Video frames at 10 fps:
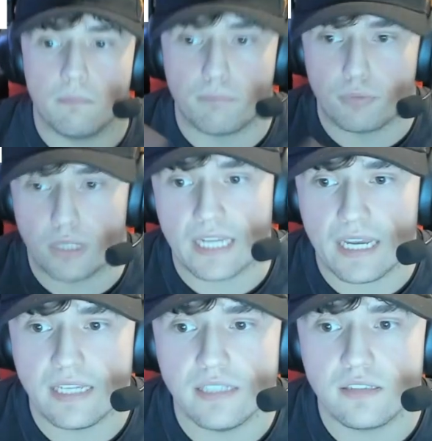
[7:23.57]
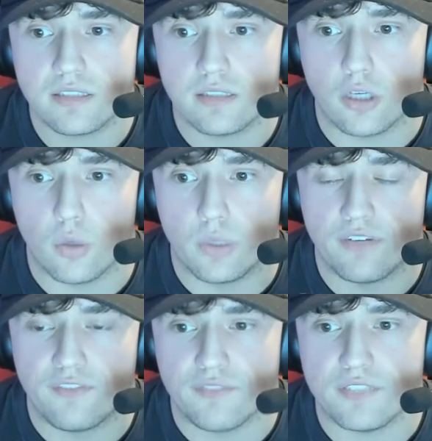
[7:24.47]
brickheads going
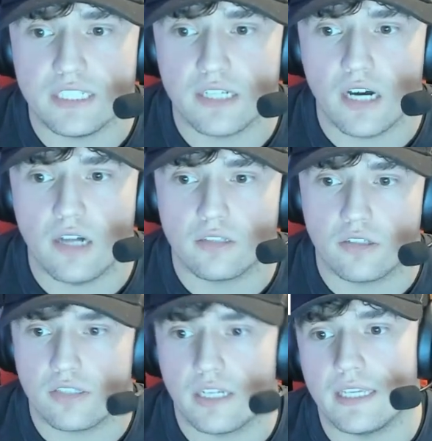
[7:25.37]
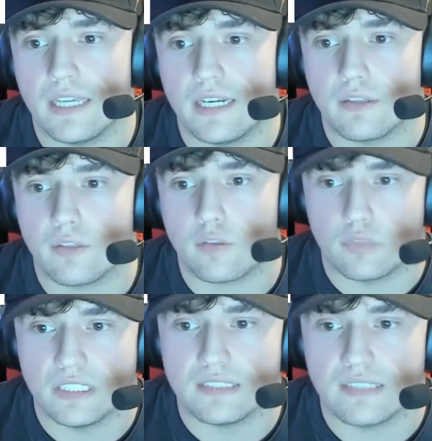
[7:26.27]
to $15 and getting
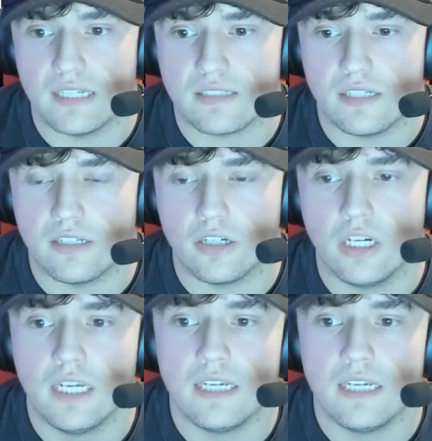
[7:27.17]
3 sets here